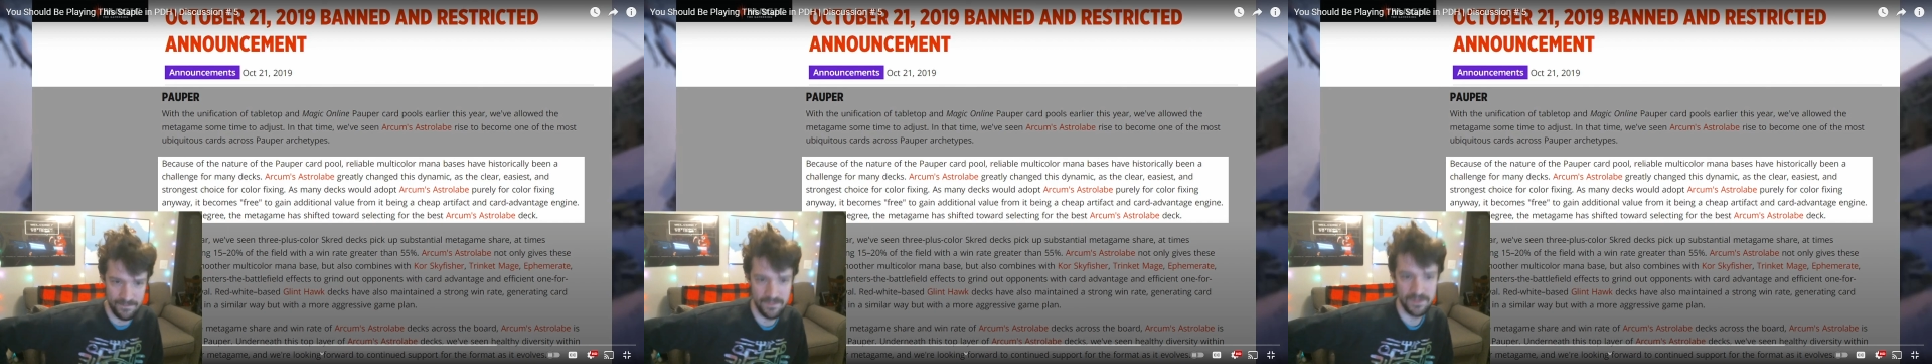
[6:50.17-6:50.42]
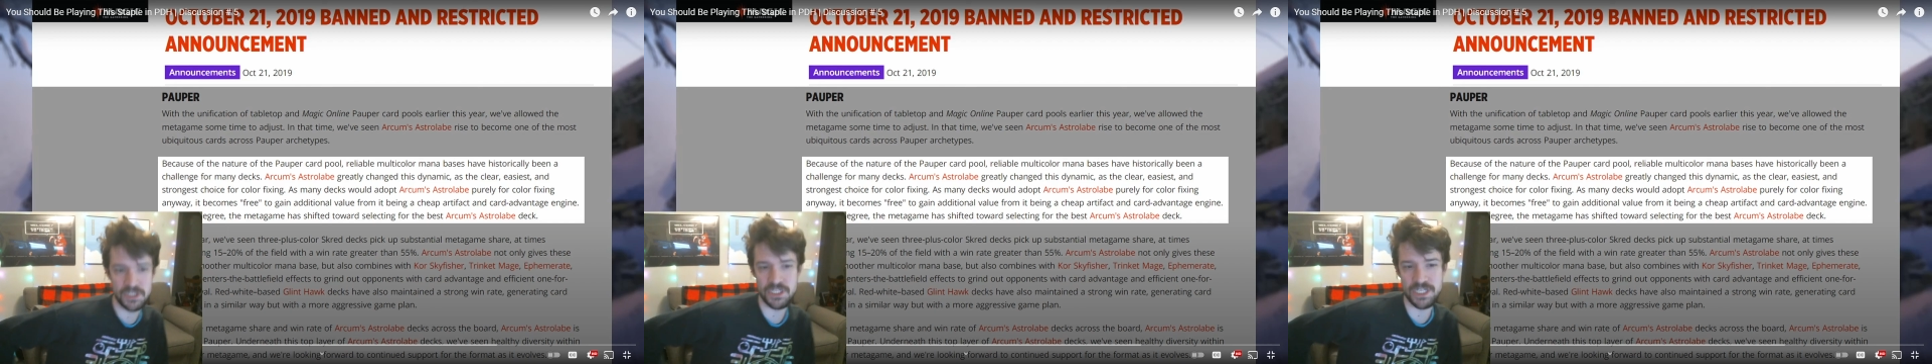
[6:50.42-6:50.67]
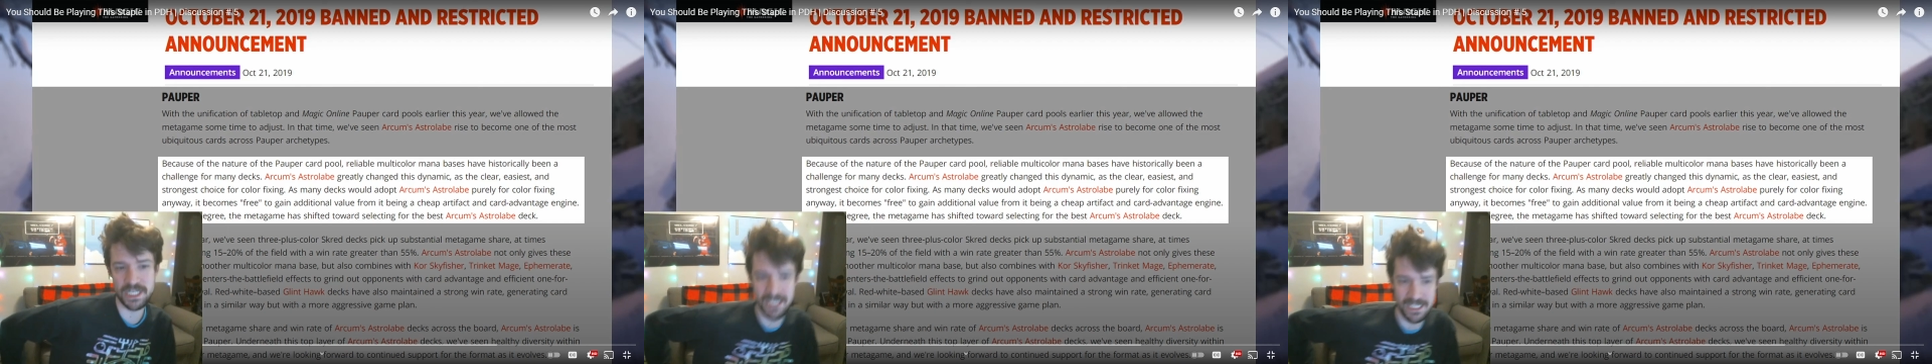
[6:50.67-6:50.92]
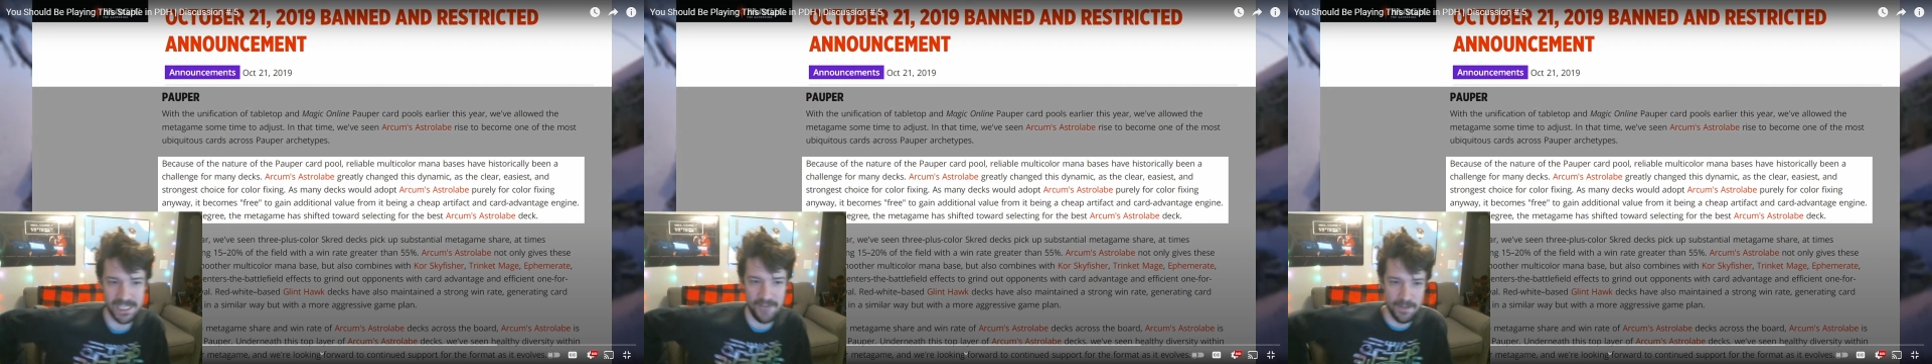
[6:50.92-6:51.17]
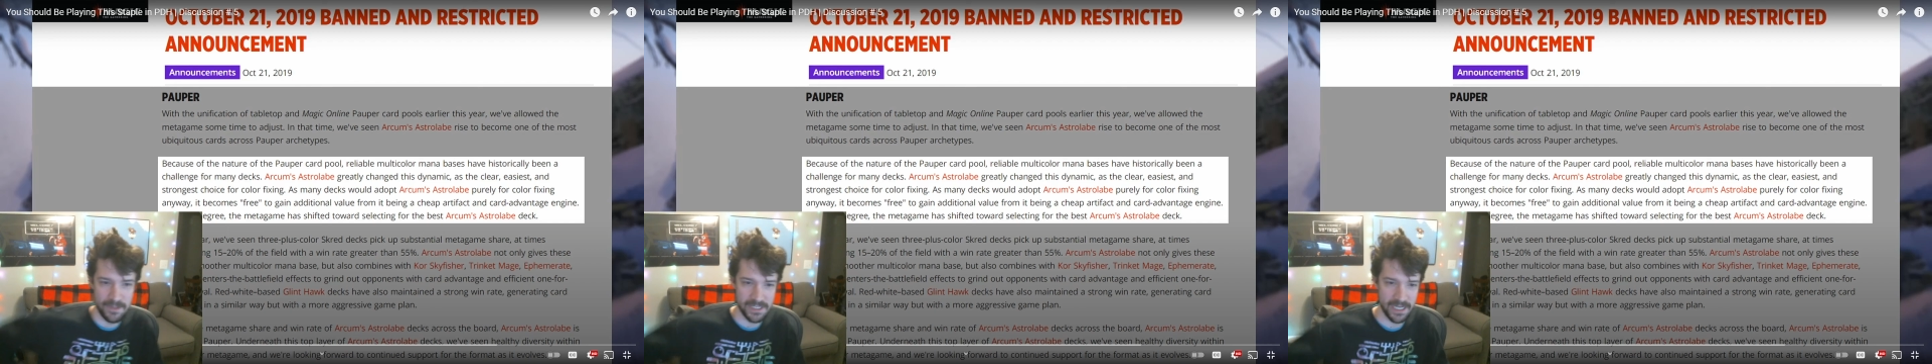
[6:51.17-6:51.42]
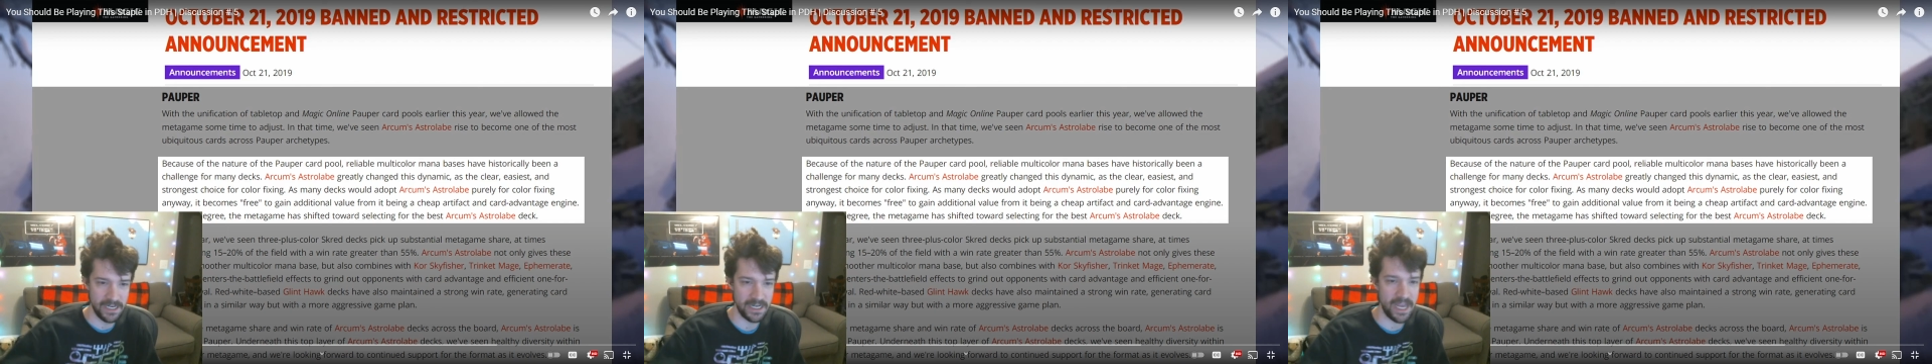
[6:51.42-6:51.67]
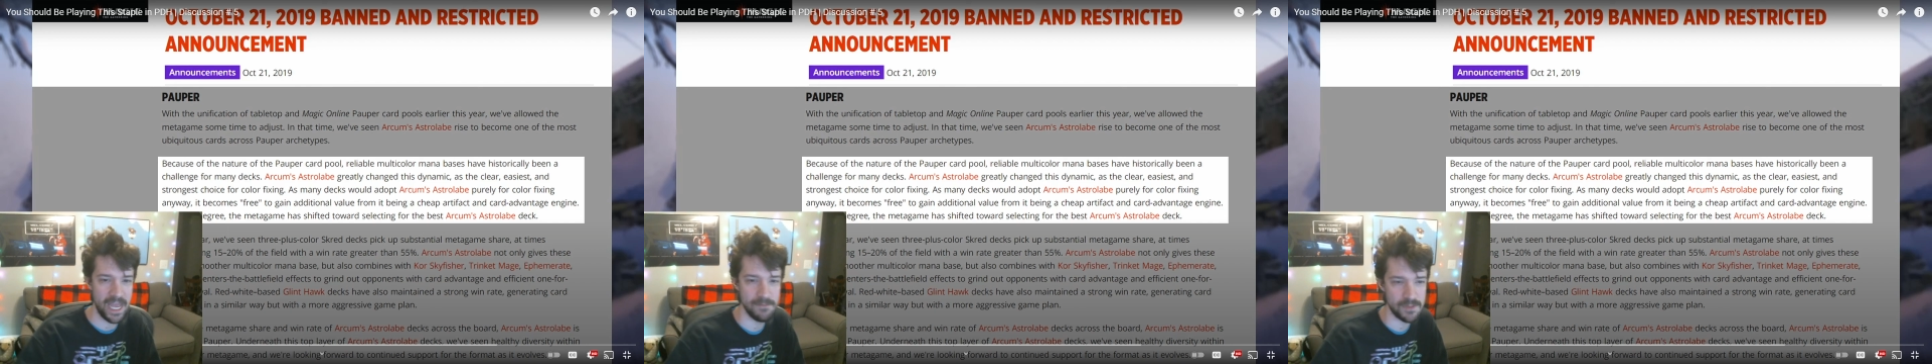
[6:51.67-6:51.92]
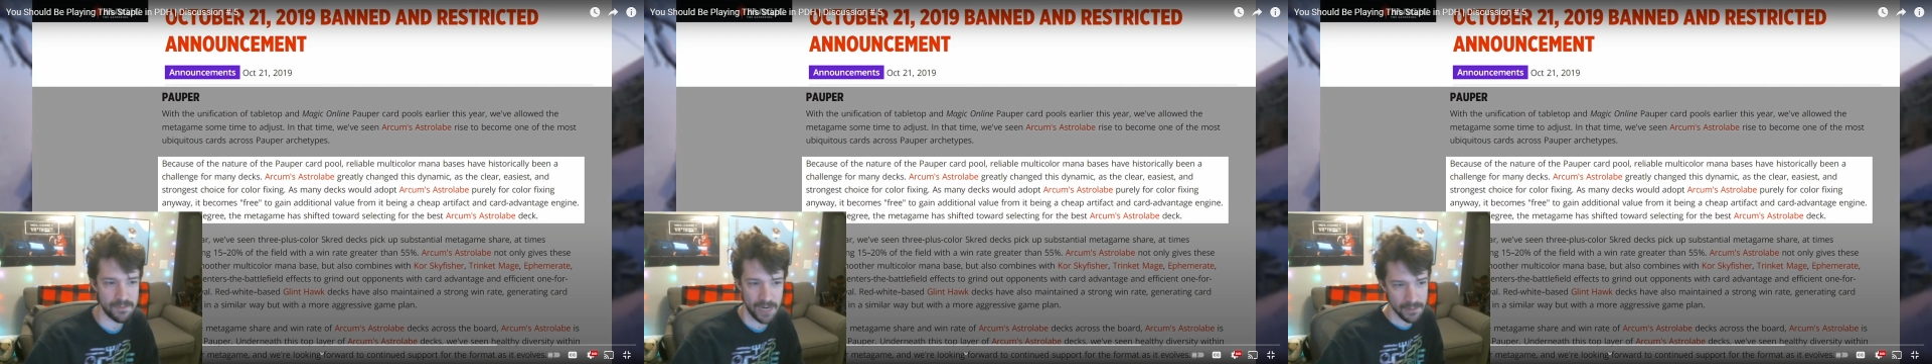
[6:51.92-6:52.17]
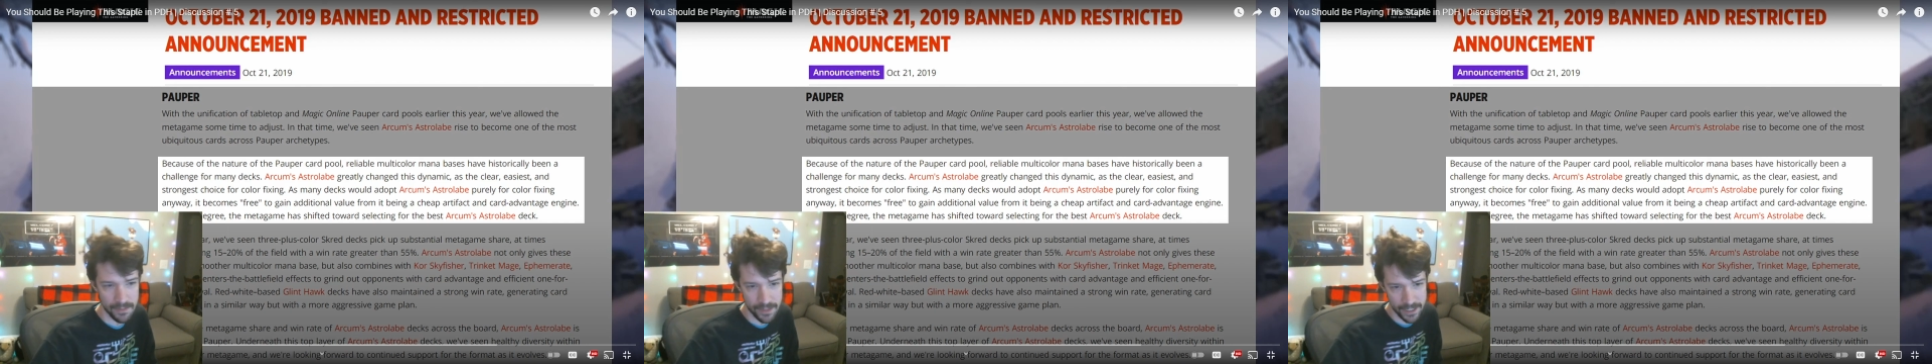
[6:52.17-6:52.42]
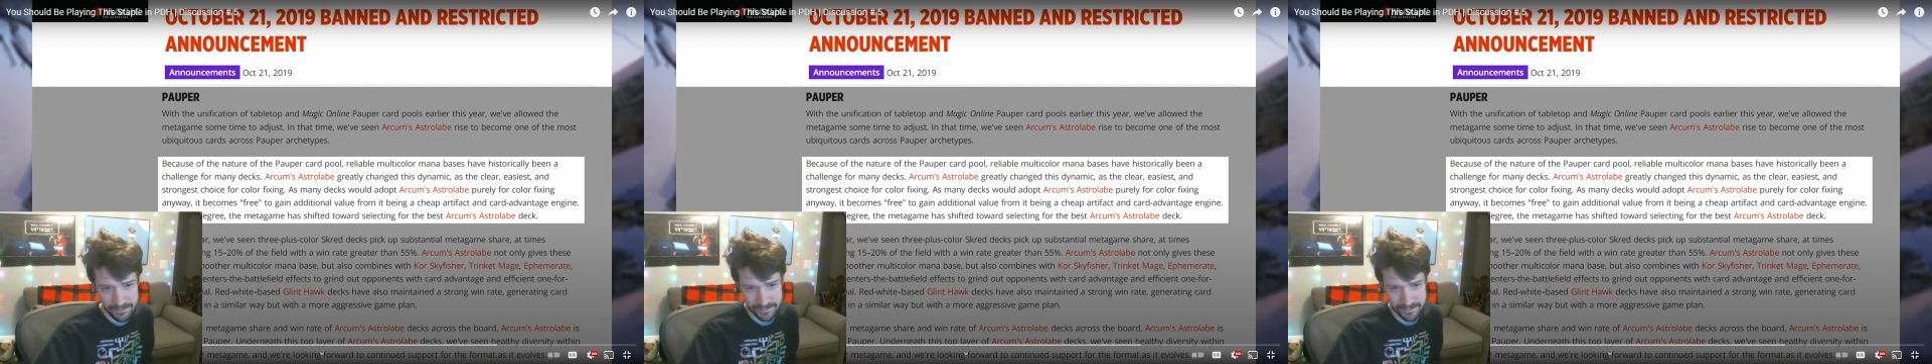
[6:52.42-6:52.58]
60, 70% of your games, probably.